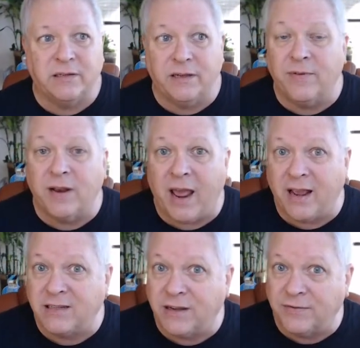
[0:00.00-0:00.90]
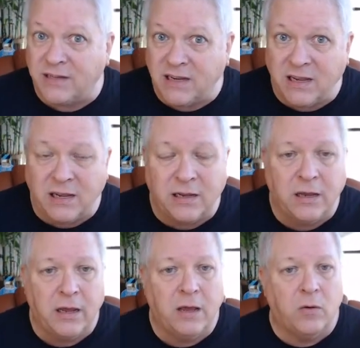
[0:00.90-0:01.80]
even XFCE
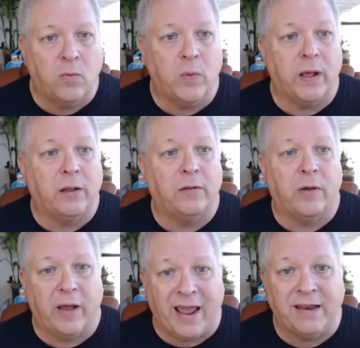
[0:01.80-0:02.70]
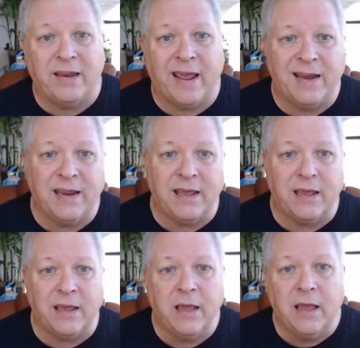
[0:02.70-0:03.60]
will, and
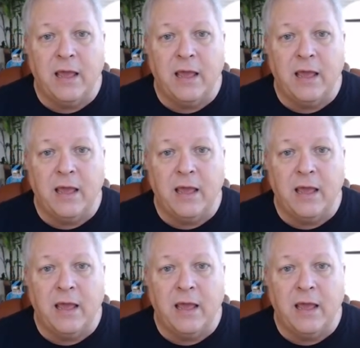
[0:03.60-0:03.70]
KDE,